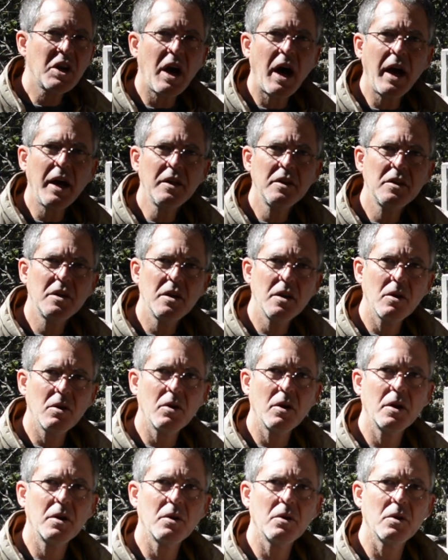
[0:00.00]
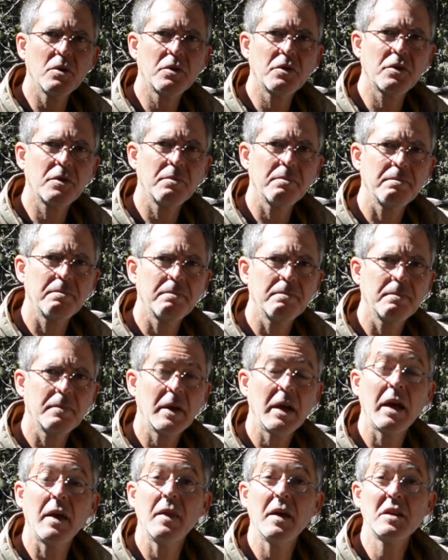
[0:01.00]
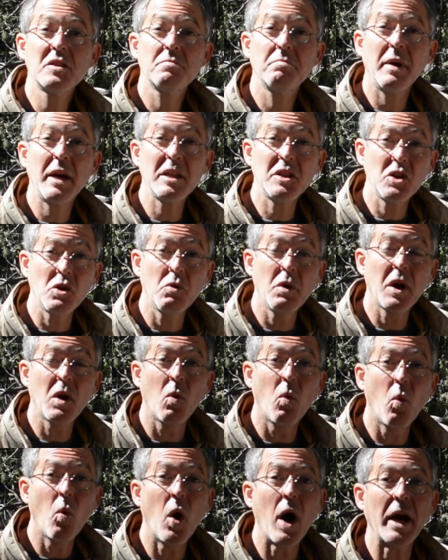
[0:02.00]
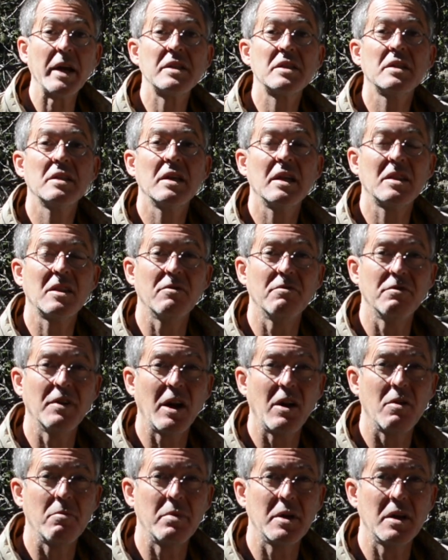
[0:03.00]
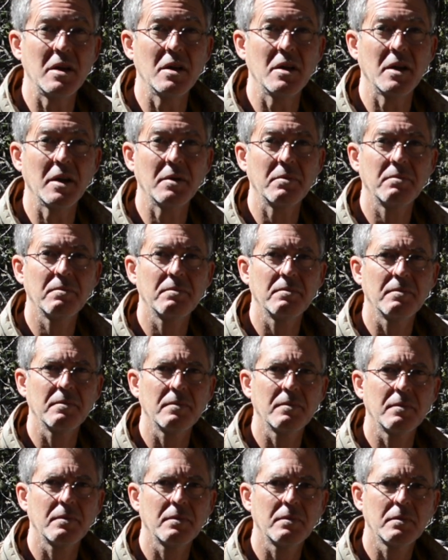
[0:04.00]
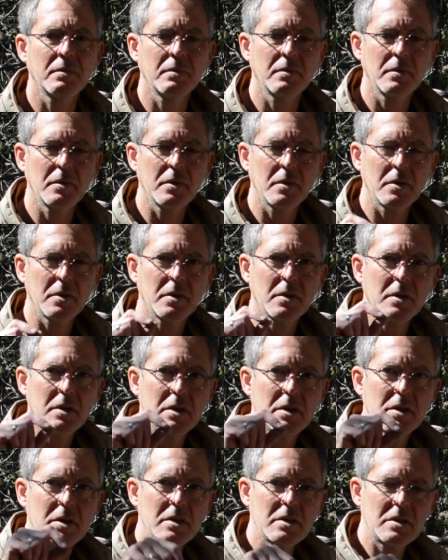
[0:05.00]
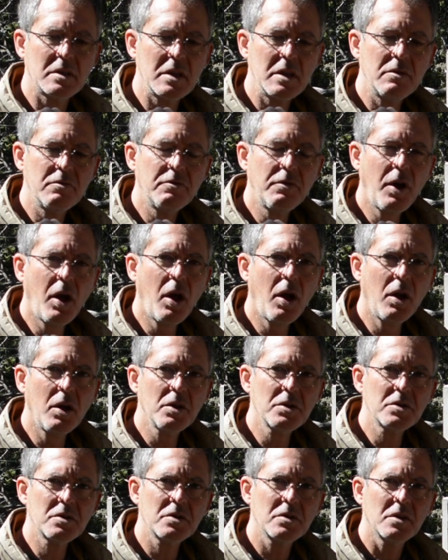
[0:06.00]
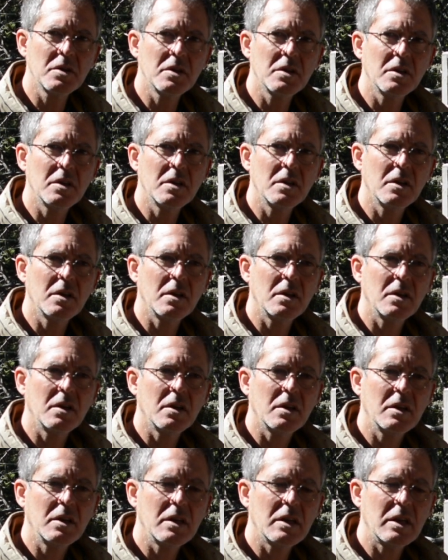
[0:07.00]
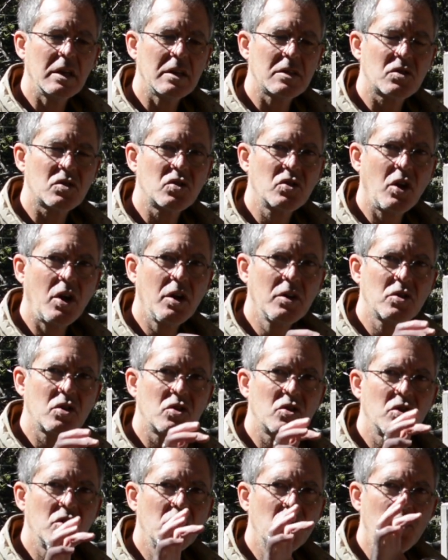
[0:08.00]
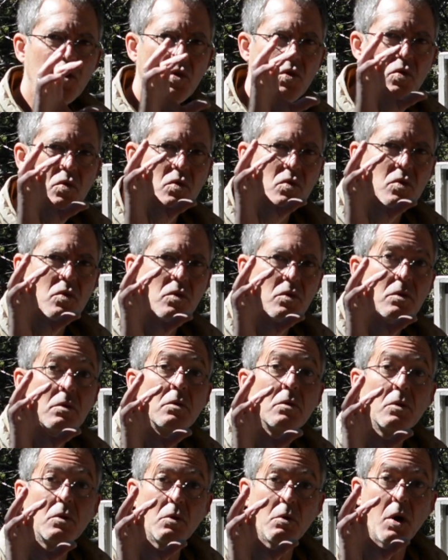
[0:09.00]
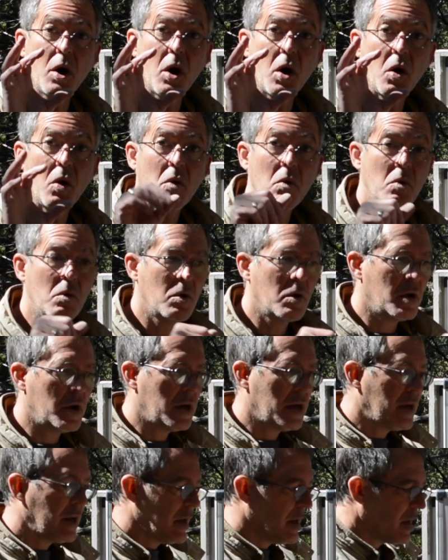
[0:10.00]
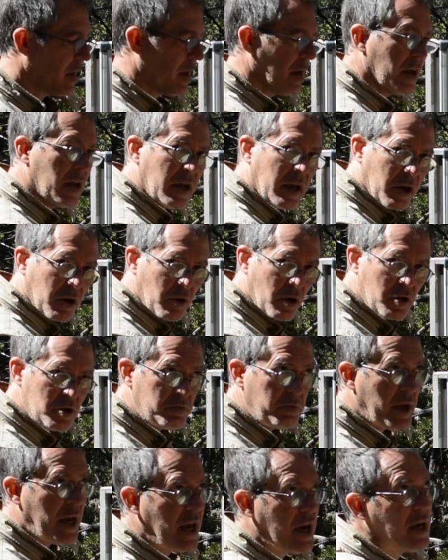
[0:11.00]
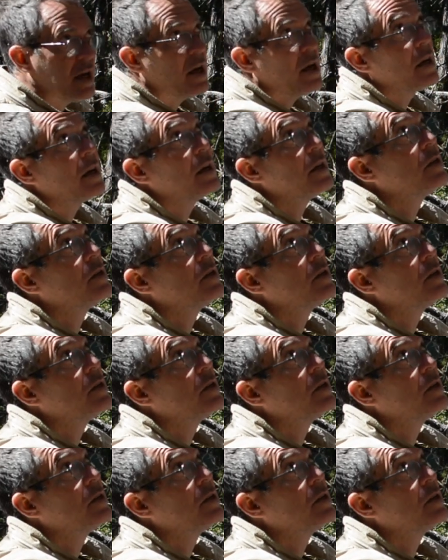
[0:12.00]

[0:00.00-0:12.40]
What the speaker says: gotten here on Earth, and that's by doing what at the very beginning? Seed falls, it starts to grow. It grows big,